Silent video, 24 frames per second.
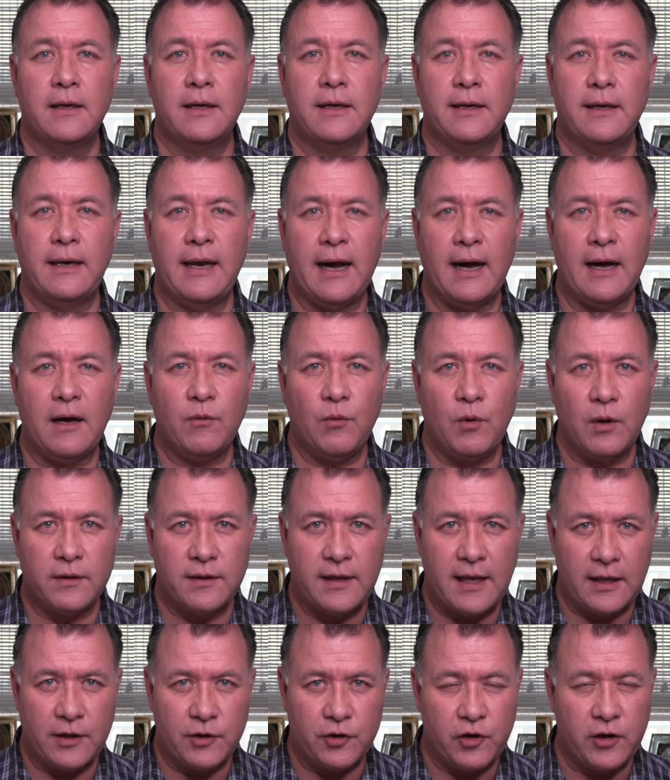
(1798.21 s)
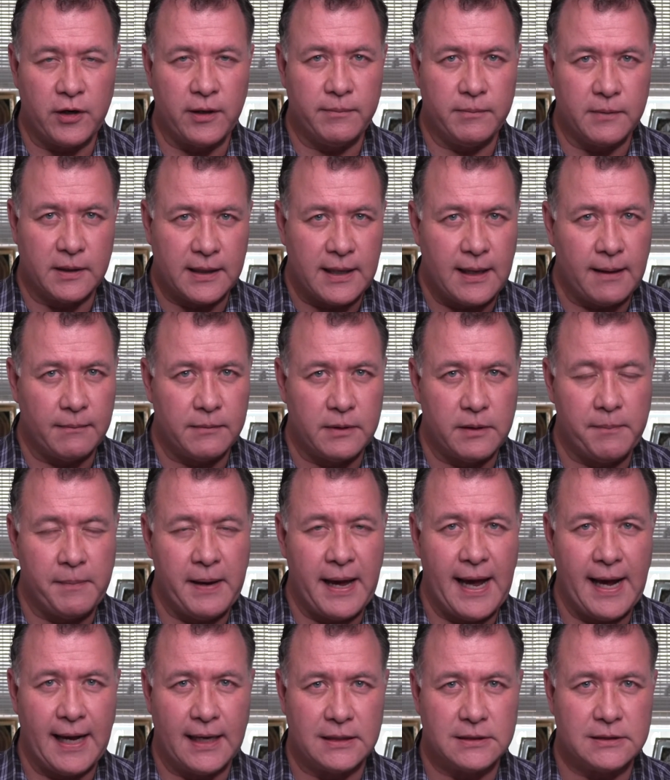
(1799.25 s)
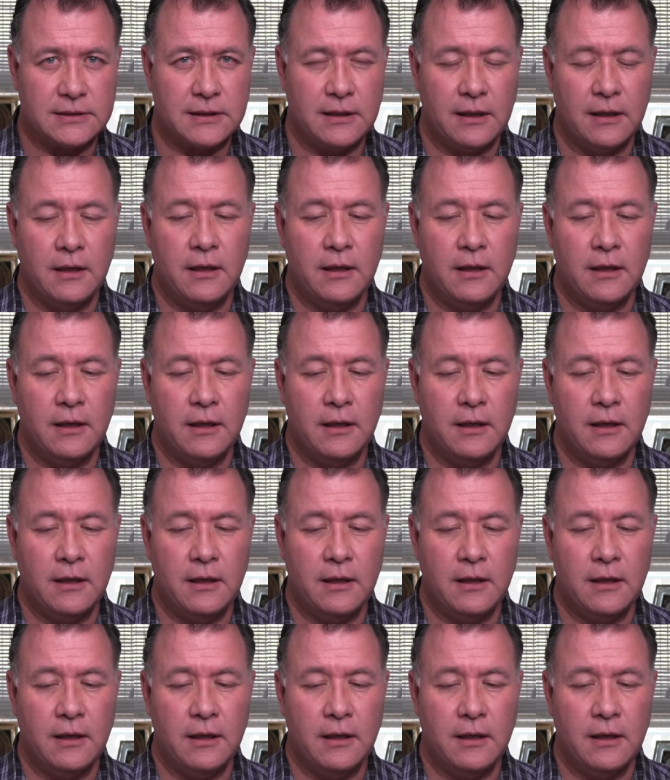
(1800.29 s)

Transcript: Now I want that dream to come to pass.